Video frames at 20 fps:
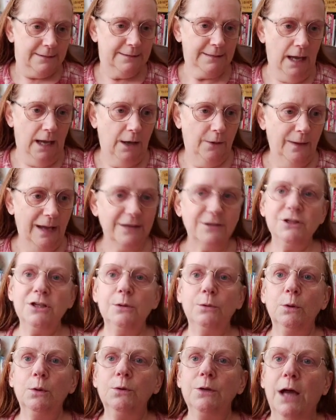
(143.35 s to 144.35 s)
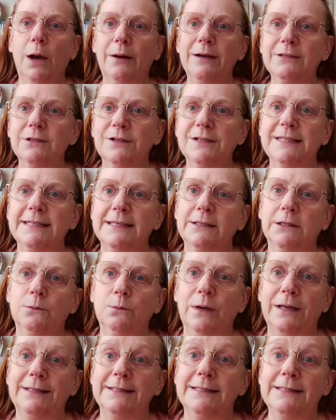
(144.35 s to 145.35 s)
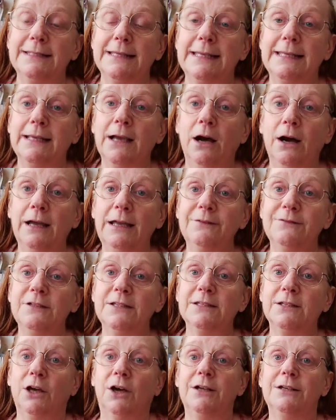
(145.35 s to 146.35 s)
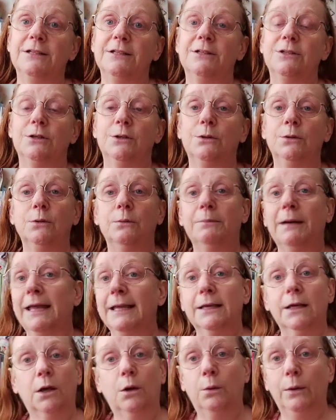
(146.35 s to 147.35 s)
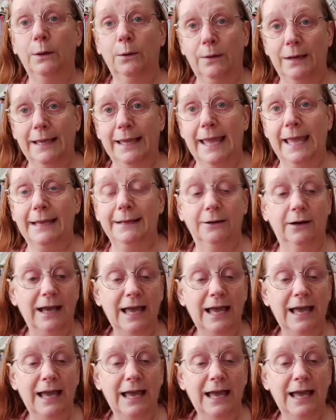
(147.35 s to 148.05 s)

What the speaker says: So, as you all know, as I said on Wednesday, I have decided to make a quilt again.